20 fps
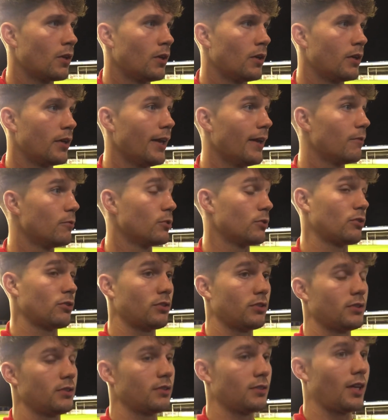Yeah, it
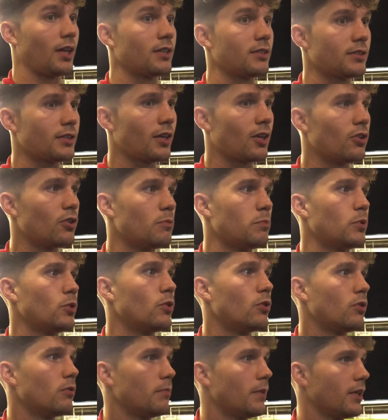was nice to get on the
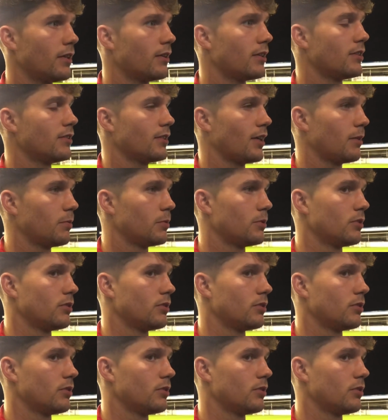ball, make things happen,